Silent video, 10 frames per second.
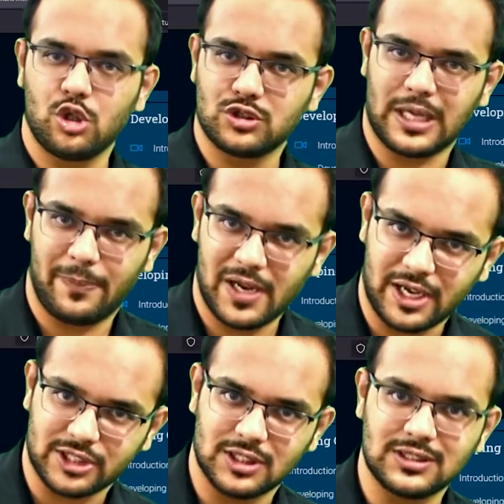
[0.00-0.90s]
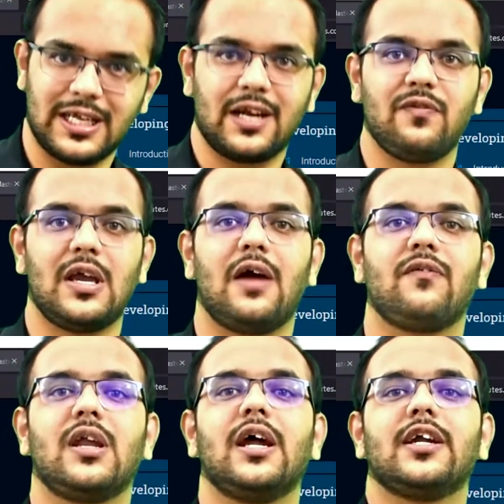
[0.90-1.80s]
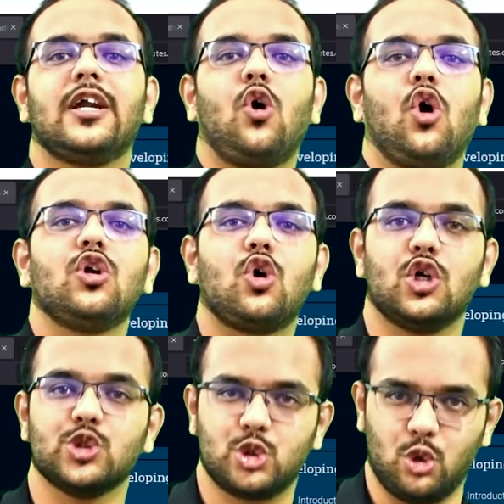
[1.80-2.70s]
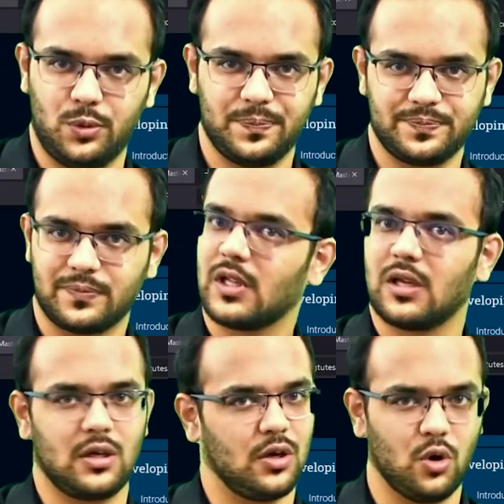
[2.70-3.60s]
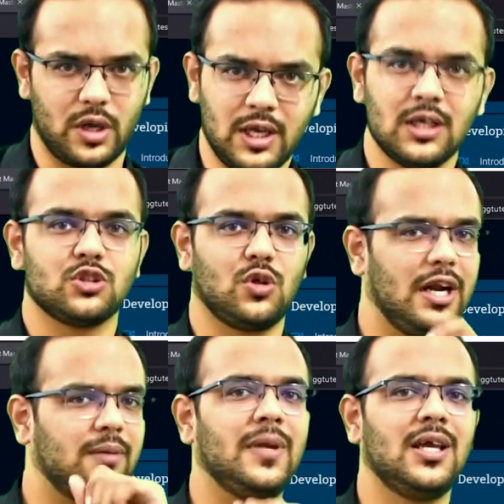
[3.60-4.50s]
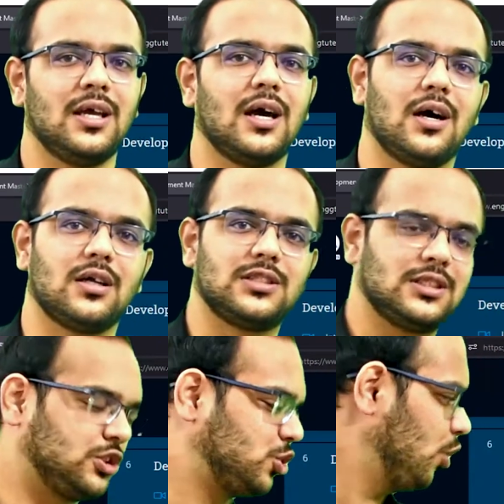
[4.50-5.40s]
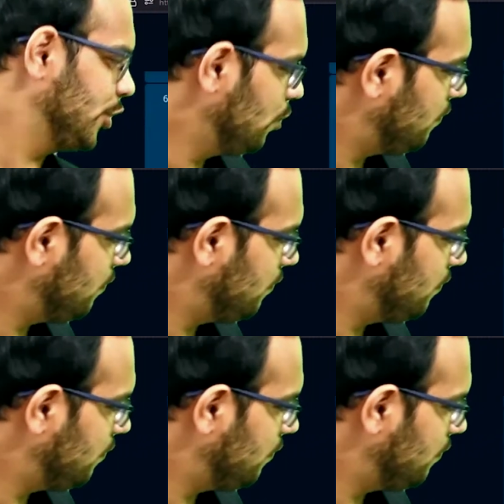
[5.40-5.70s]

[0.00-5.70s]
those applications that we have created on console. Okay, so let me just show you